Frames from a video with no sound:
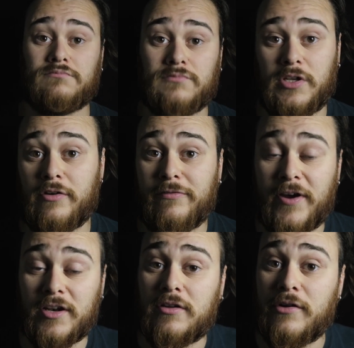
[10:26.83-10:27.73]
You know,
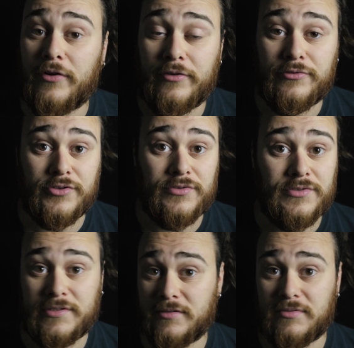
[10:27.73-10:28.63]
final conclusions,
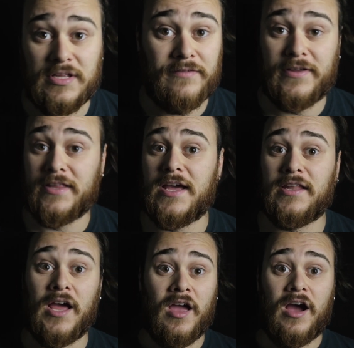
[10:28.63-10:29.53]
stuff like
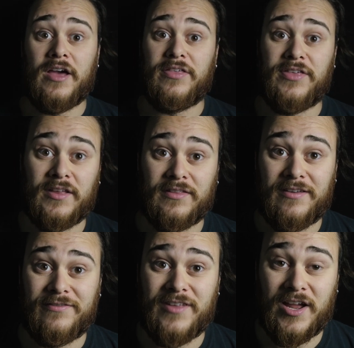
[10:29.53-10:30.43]
that. I think
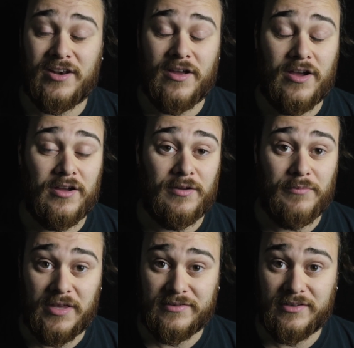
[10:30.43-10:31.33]
they've done an
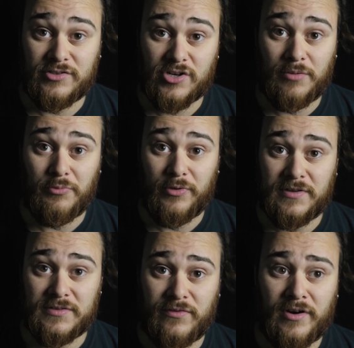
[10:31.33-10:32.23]
amazing job with
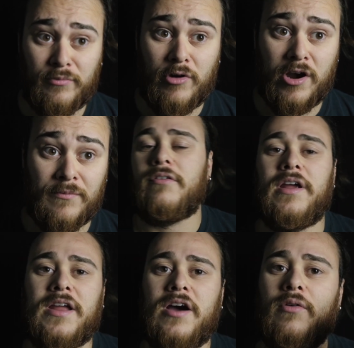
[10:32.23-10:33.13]
this firmware. Right
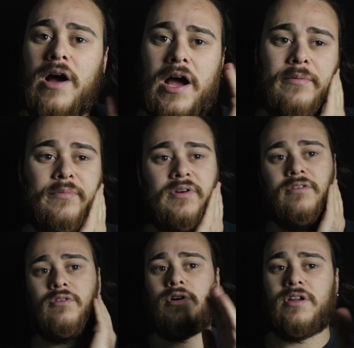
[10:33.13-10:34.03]
now, I'm
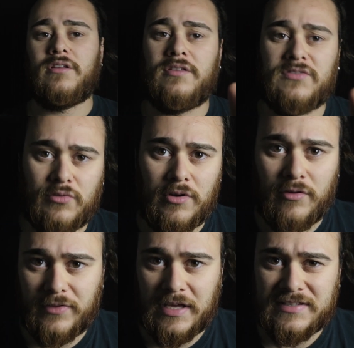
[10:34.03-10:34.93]
recording the screen
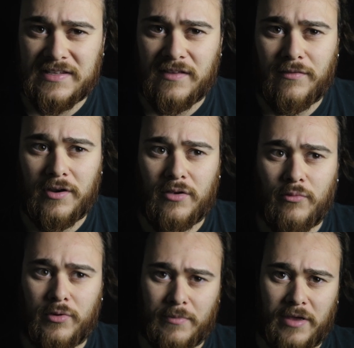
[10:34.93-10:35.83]
of the X-T3
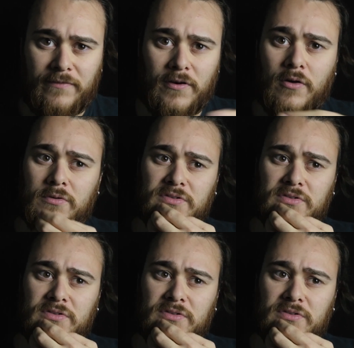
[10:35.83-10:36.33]
with my phone,